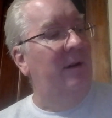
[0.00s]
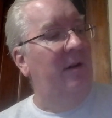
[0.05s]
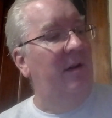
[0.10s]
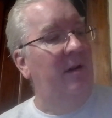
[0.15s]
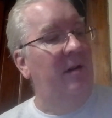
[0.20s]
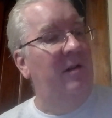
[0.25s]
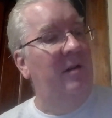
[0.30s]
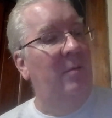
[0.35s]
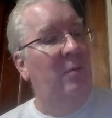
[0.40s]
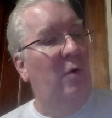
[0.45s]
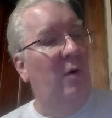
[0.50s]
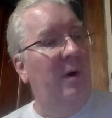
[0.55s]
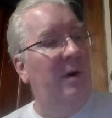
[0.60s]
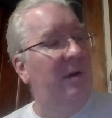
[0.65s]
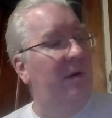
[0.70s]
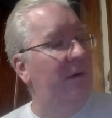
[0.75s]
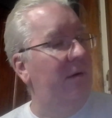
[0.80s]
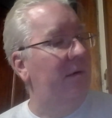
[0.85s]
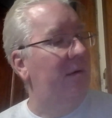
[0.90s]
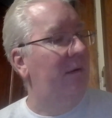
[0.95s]
system
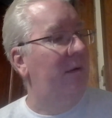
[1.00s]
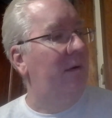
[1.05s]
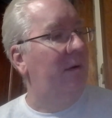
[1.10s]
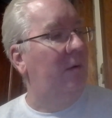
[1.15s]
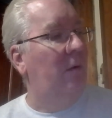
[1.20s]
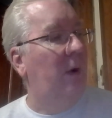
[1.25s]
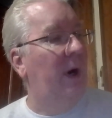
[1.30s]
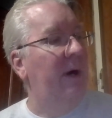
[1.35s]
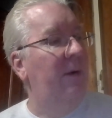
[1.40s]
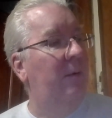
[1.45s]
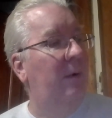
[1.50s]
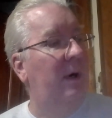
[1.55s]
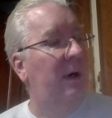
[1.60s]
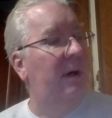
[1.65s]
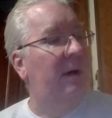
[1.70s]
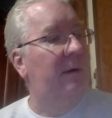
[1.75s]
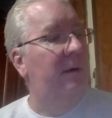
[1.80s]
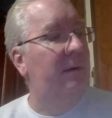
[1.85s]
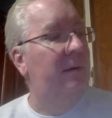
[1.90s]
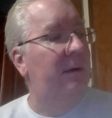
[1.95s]
works quite
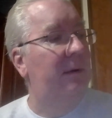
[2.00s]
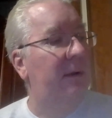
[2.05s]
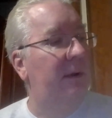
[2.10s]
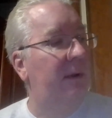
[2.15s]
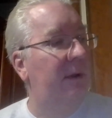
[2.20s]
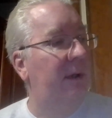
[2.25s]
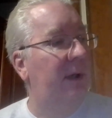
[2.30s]
well